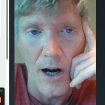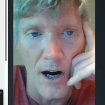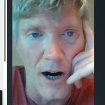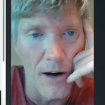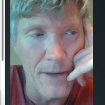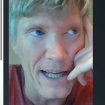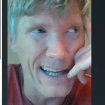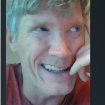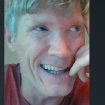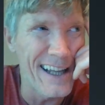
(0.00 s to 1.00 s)

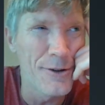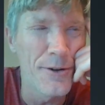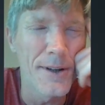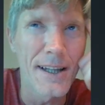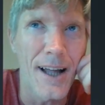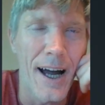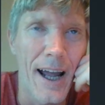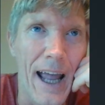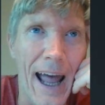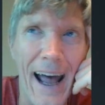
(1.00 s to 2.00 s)
And then you can
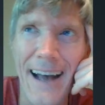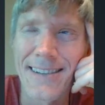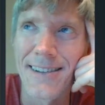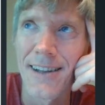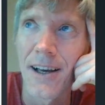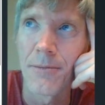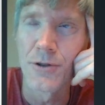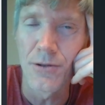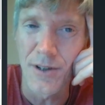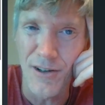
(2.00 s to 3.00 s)
like ask them
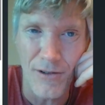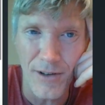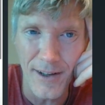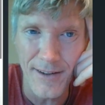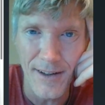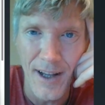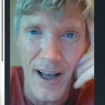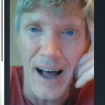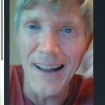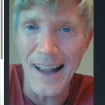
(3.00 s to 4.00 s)
to increase.
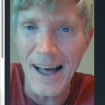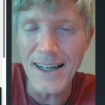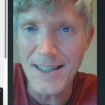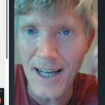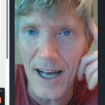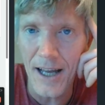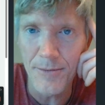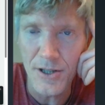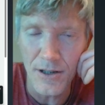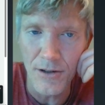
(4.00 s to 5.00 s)
A lot of
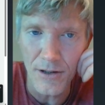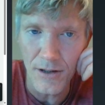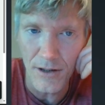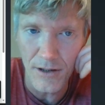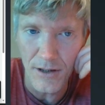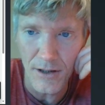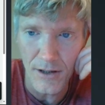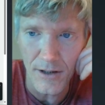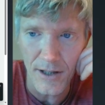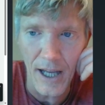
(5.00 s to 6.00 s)
times
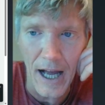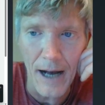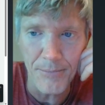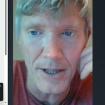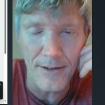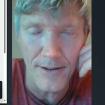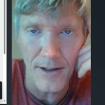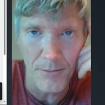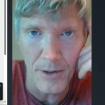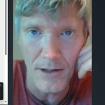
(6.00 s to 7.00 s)
the copy is
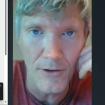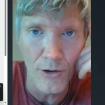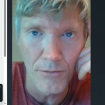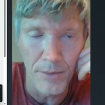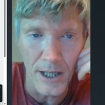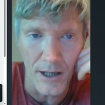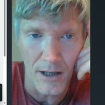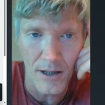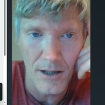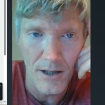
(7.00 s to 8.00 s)
going to be too
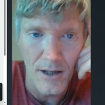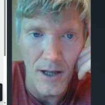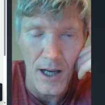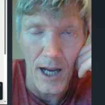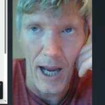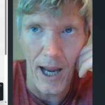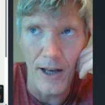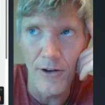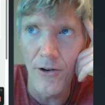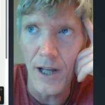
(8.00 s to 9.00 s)
big,
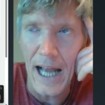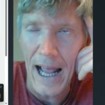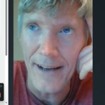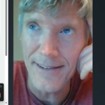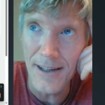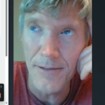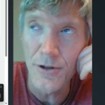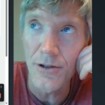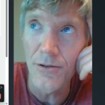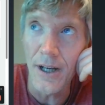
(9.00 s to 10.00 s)
and you can ask them
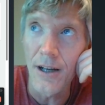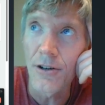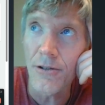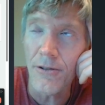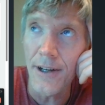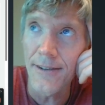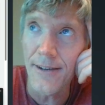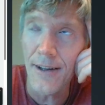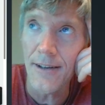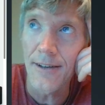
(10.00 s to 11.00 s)
to increase
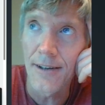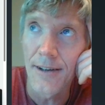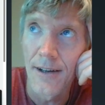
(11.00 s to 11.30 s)
it,